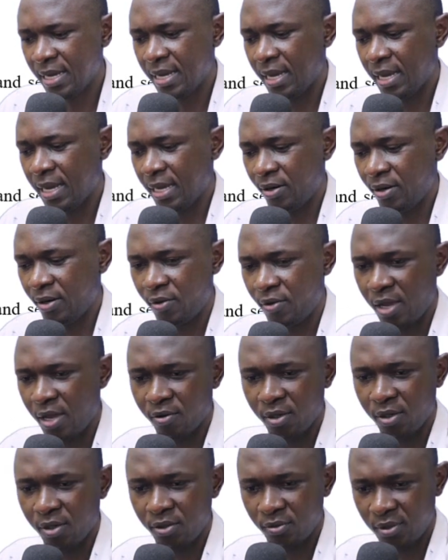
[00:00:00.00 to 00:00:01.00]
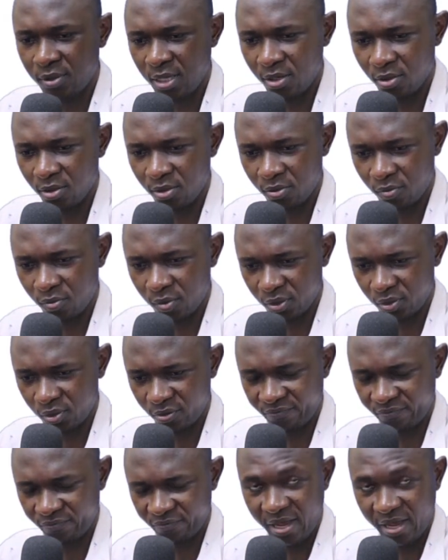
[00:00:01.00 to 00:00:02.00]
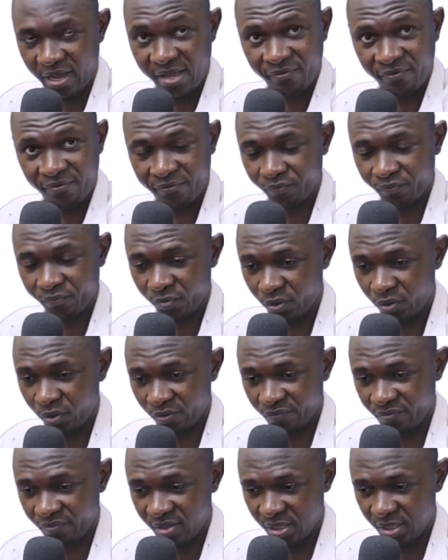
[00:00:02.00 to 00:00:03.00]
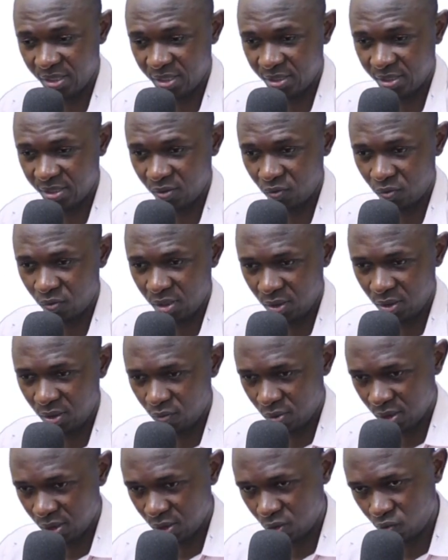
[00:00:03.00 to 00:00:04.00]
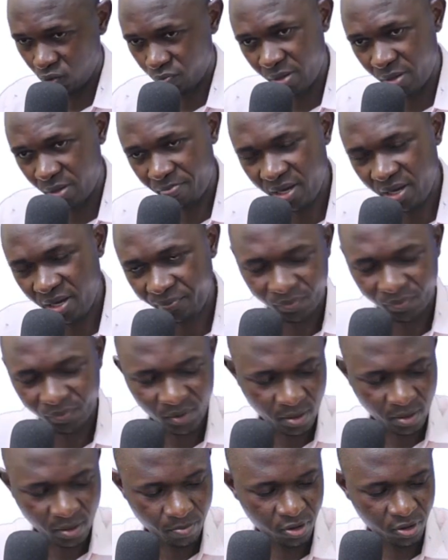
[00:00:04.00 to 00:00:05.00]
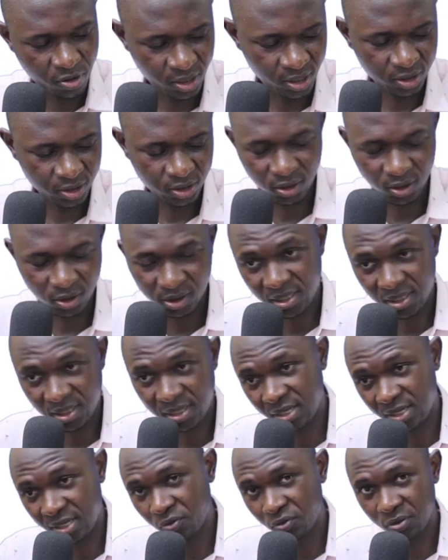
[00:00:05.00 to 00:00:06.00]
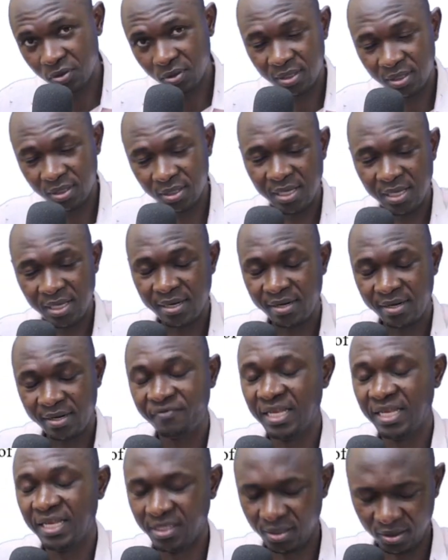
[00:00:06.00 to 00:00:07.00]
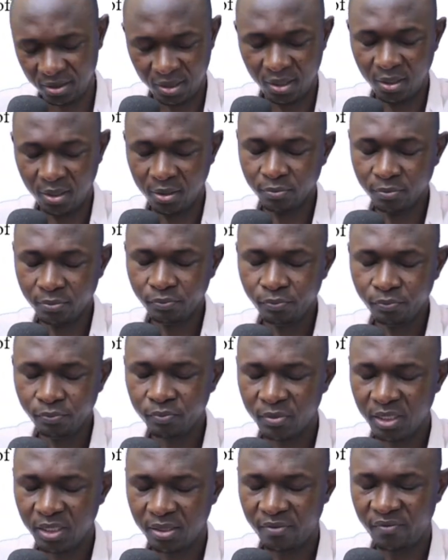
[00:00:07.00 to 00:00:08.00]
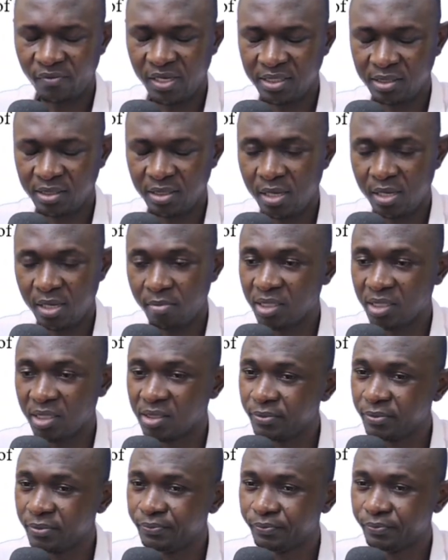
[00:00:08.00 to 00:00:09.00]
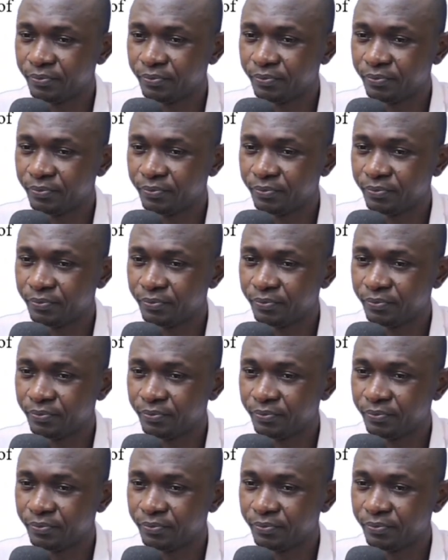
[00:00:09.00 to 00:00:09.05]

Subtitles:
and we are going to tackle question 5 of the 2022 paper, Employee Resourcing Review, the revised syllabus.